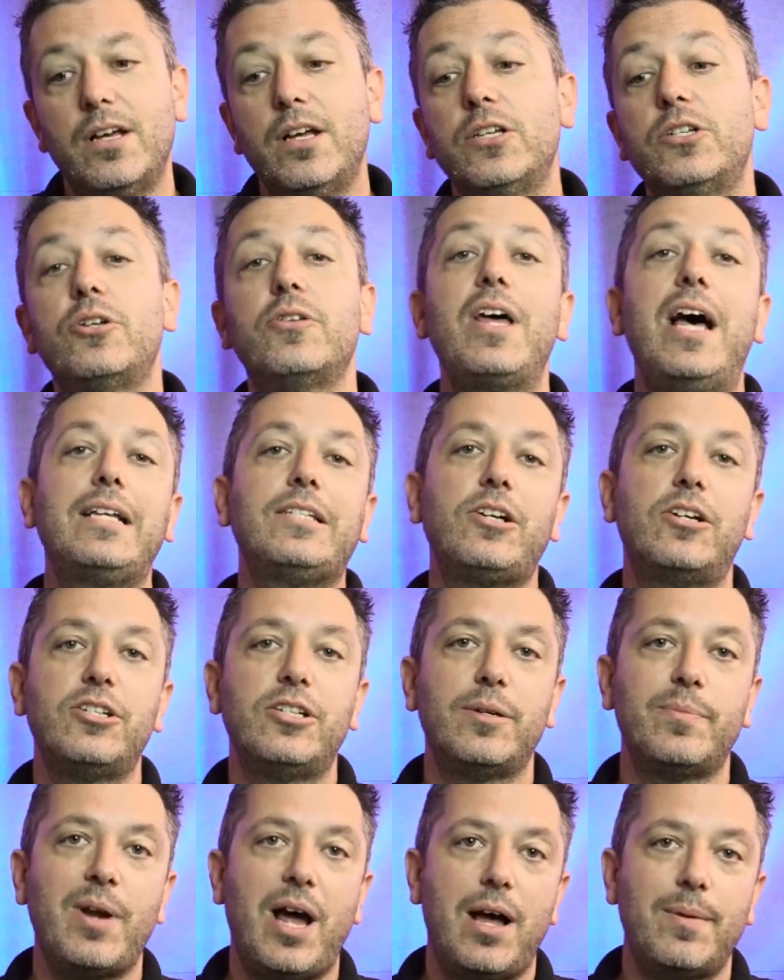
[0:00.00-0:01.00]
So that's our
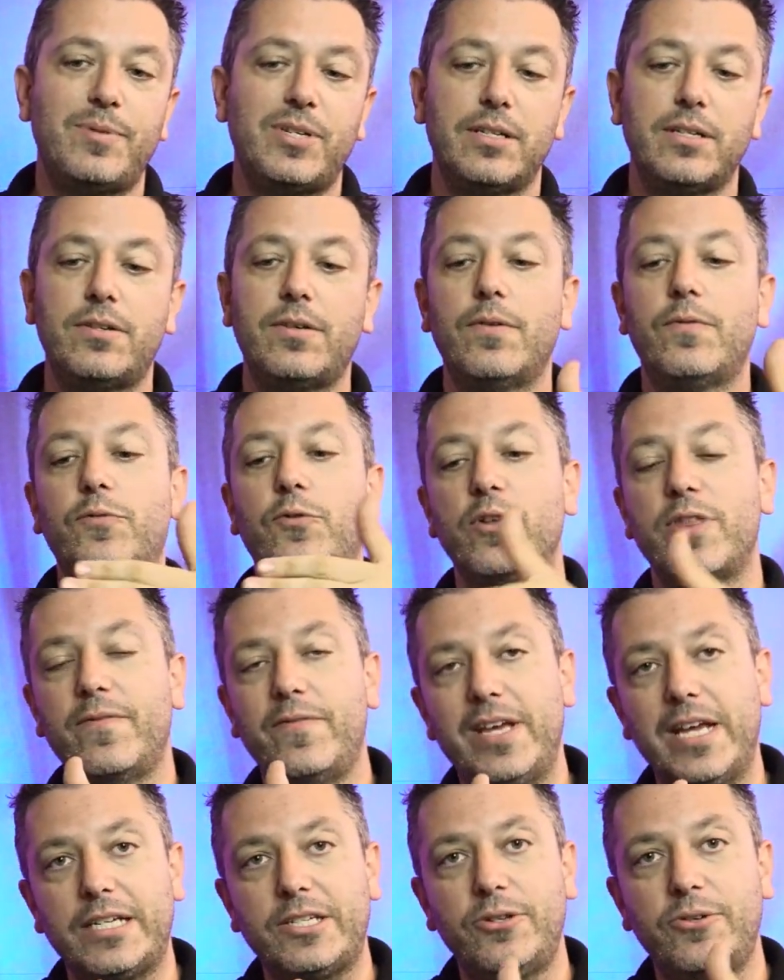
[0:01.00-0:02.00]
synopsis for the
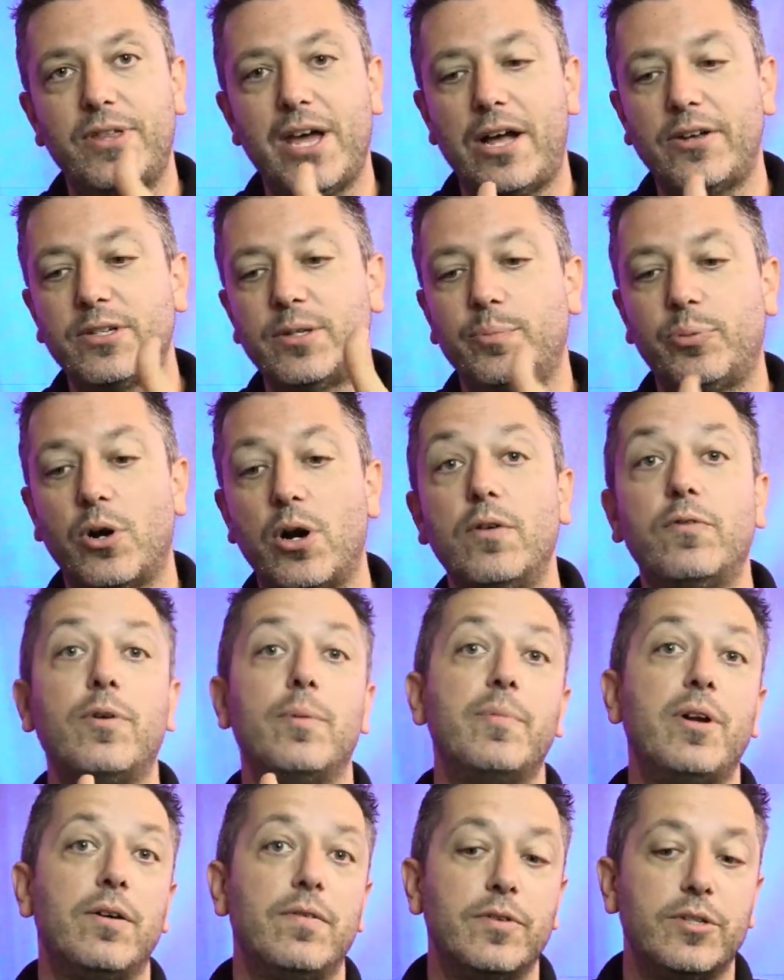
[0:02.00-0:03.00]
VX2000 Pro
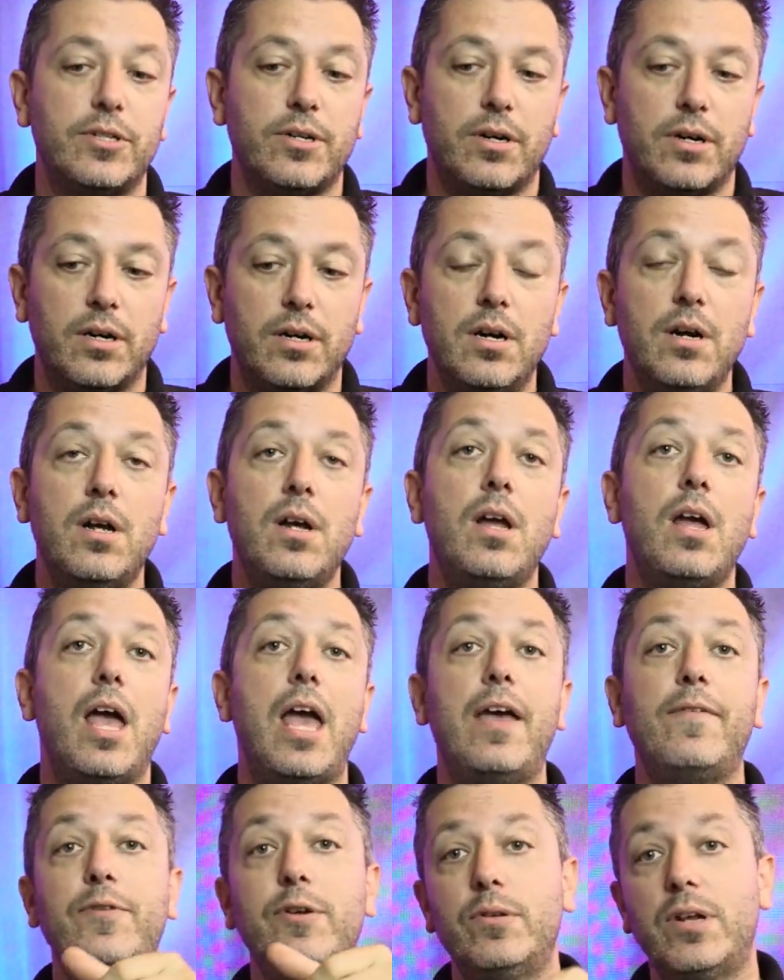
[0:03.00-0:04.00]
from Novastar.
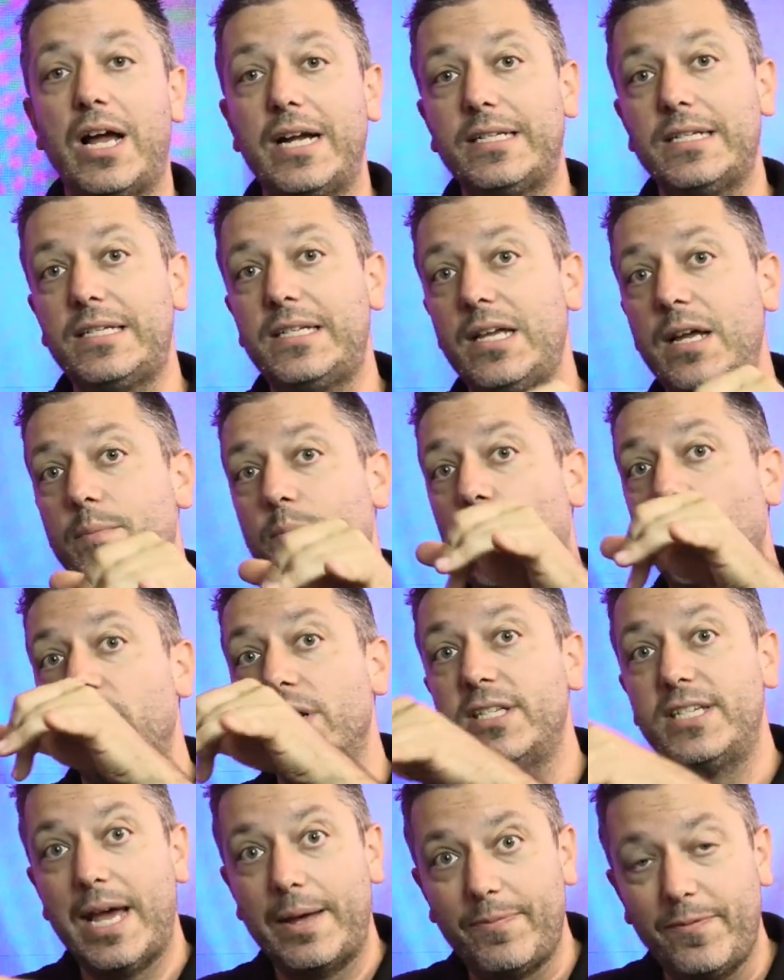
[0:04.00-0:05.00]
If you'd like to see a more
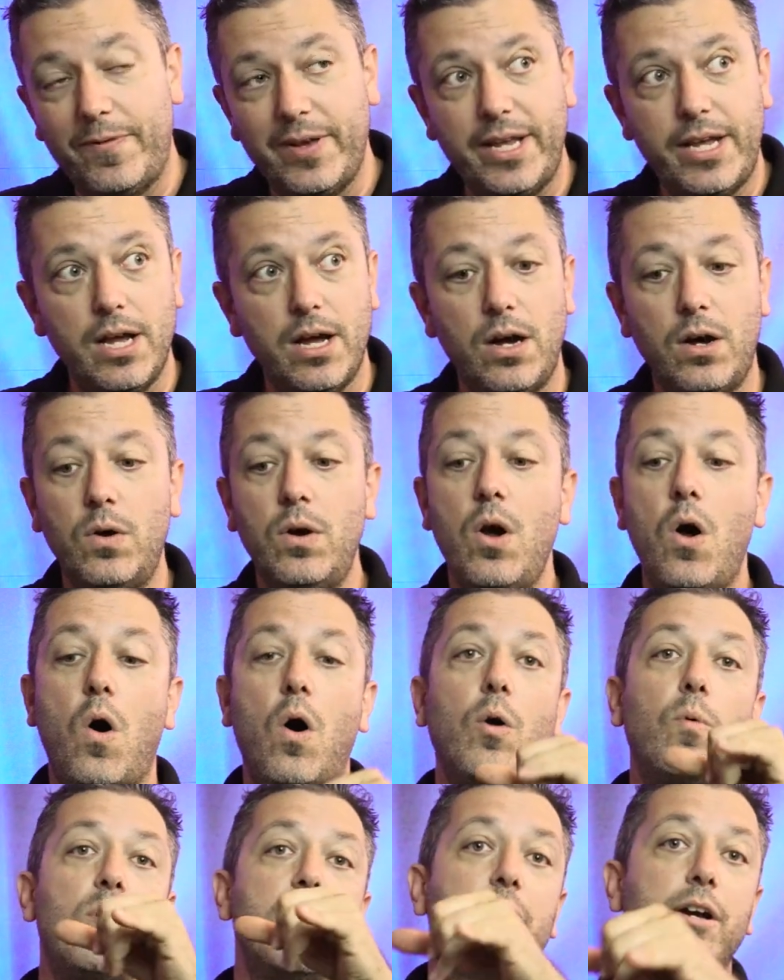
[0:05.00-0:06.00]
in-depth video
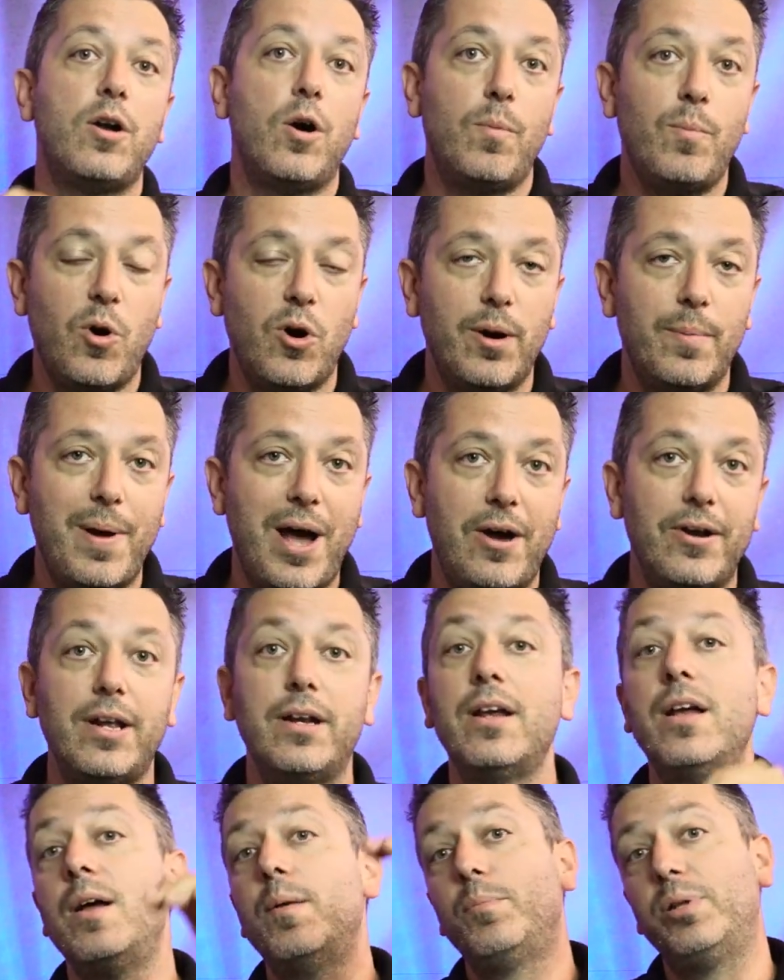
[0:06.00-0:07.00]
or want to know more about
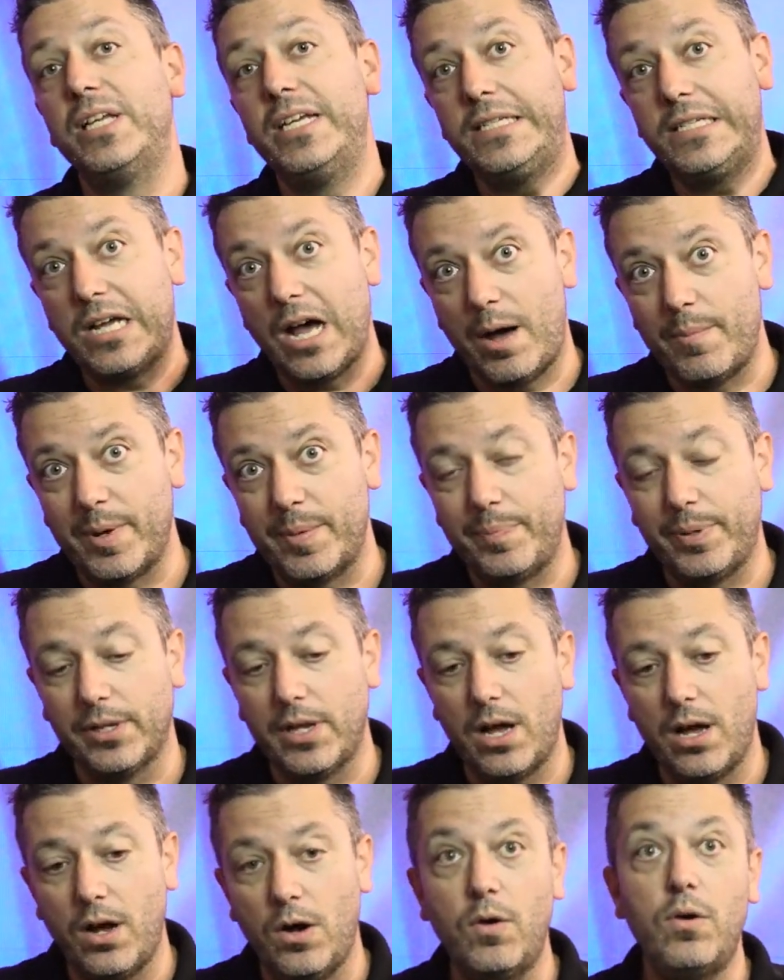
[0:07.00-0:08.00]
it, please comment
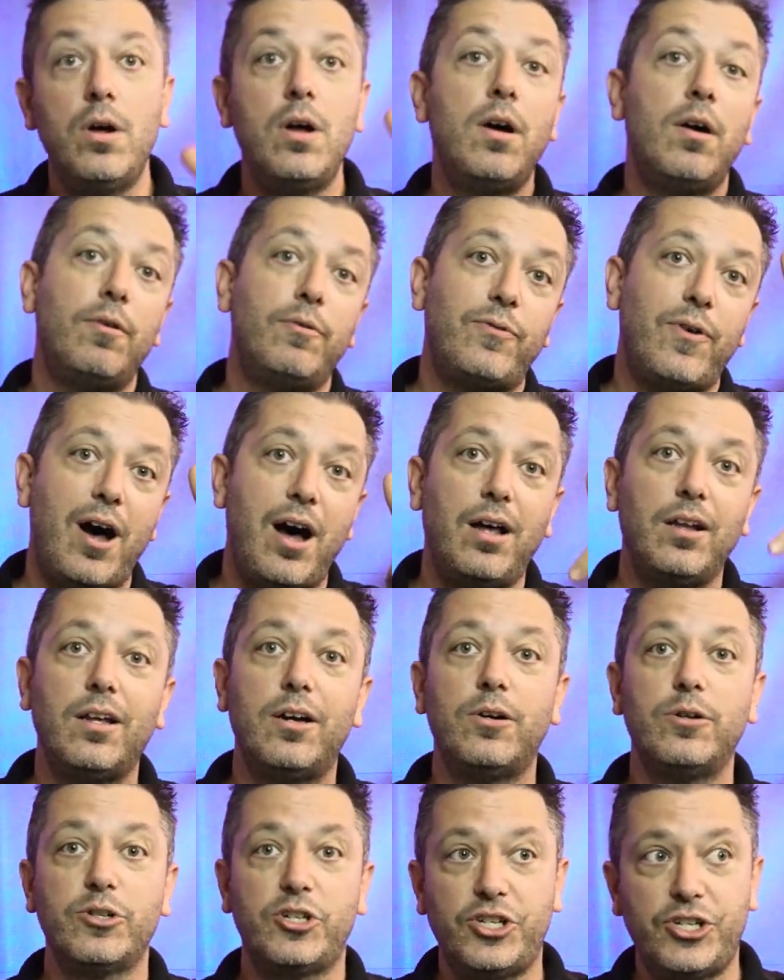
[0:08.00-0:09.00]
below,
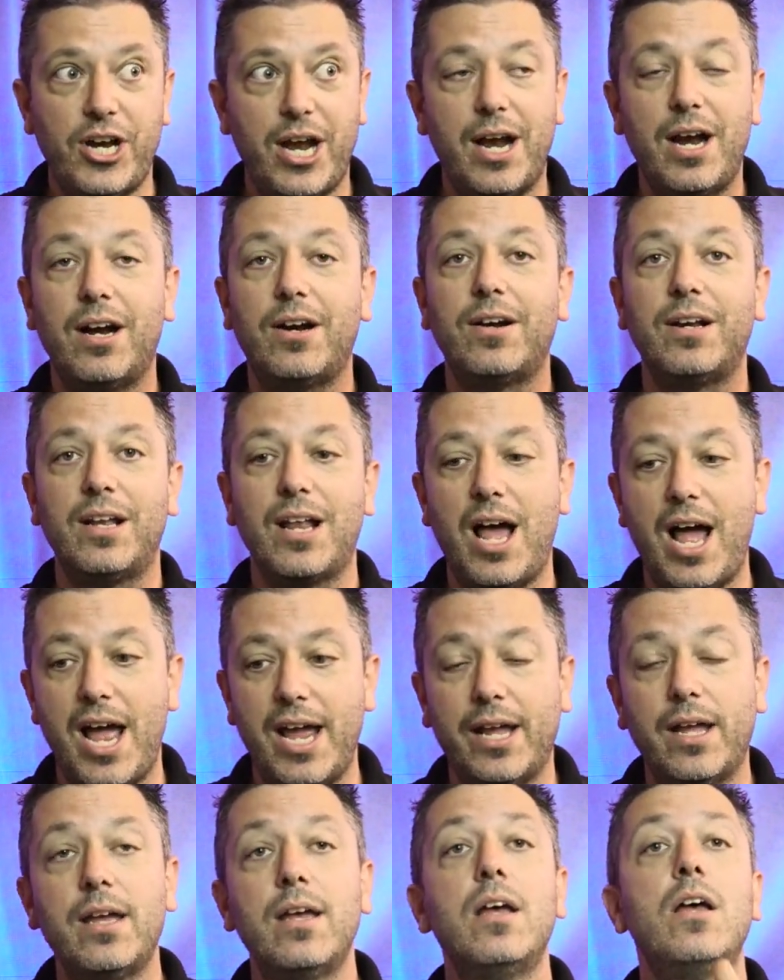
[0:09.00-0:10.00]
follow, share, and
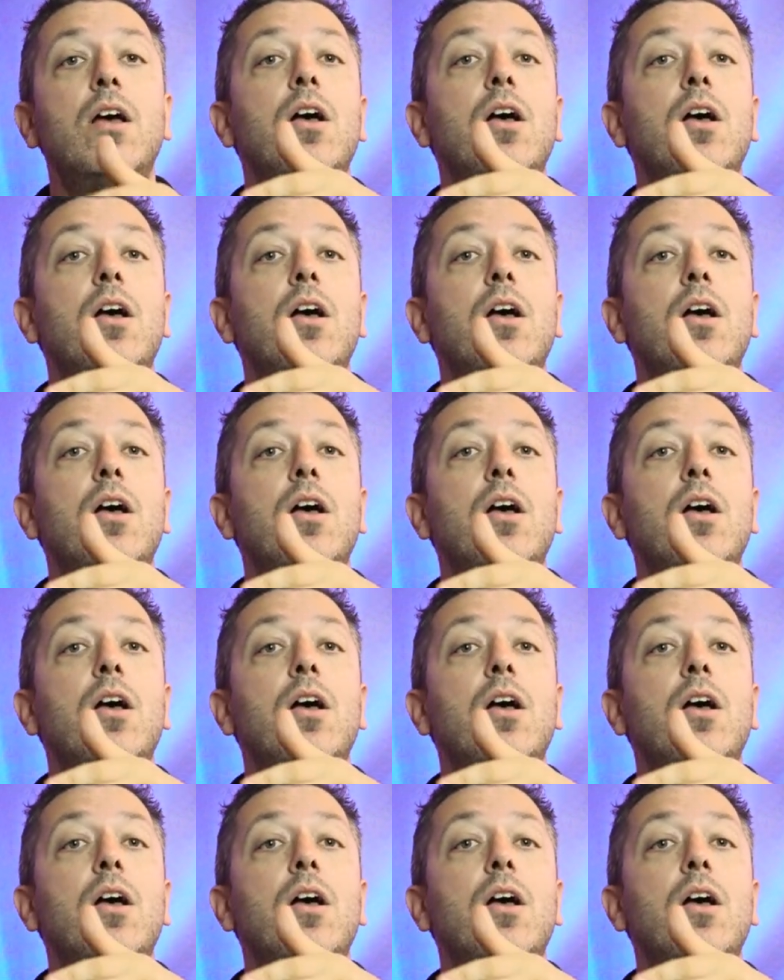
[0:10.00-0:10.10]
like.